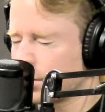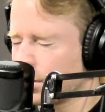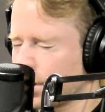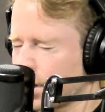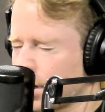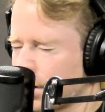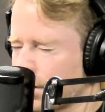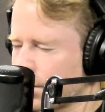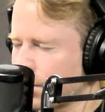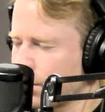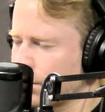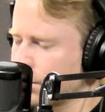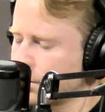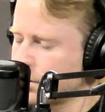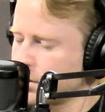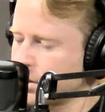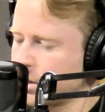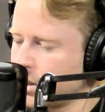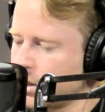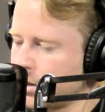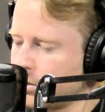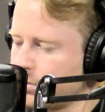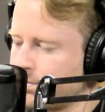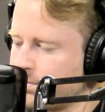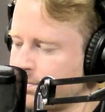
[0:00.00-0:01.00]
of those
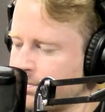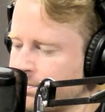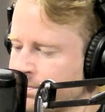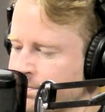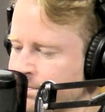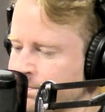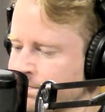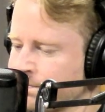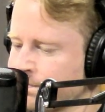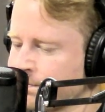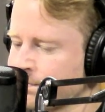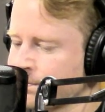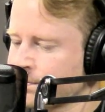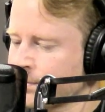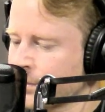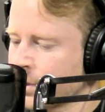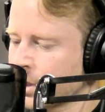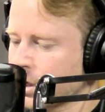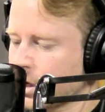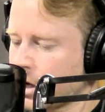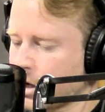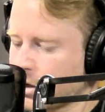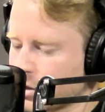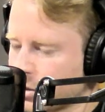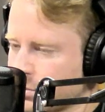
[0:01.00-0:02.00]
kind
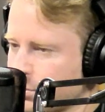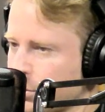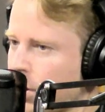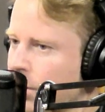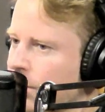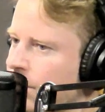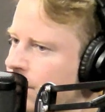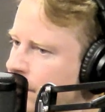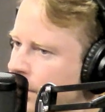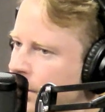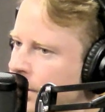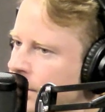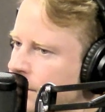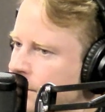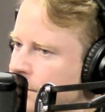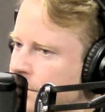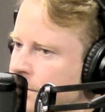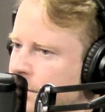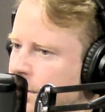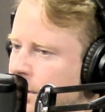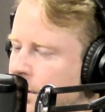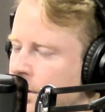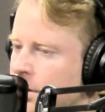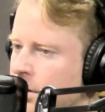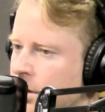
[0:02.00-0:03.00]
of small things
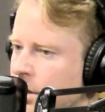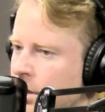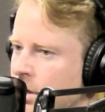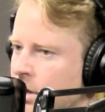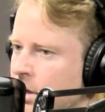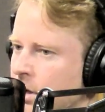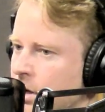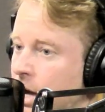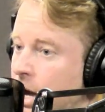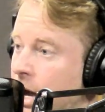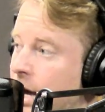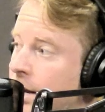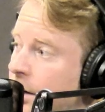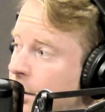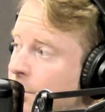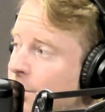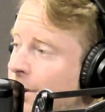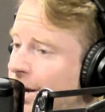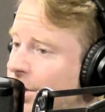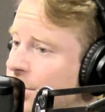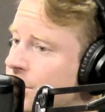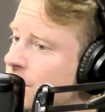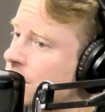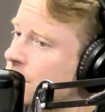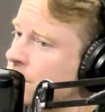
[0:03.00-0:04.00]
that add up
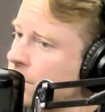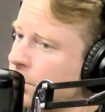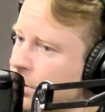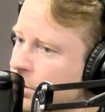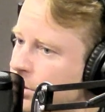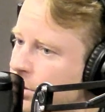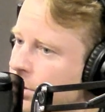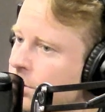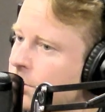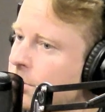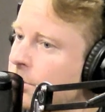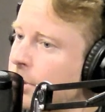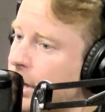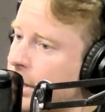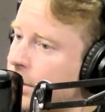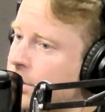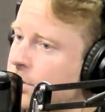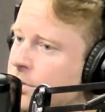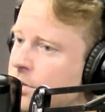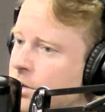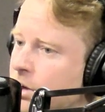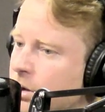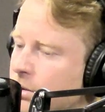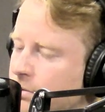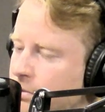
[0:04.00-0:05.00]
actually to a good amount of
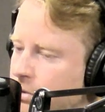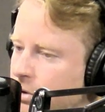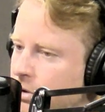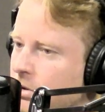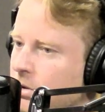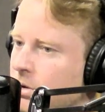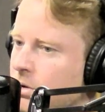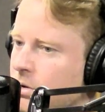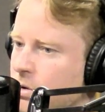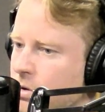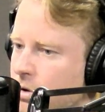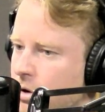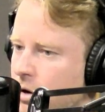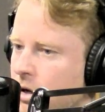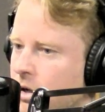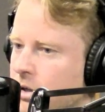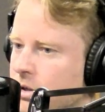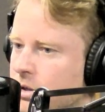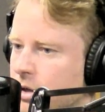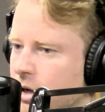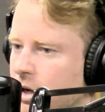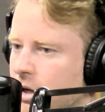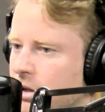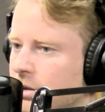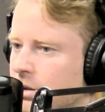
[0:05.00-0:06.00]
scope for a local
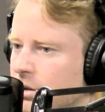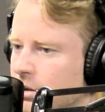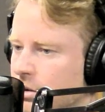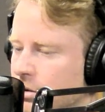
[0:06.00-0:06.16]
contractor.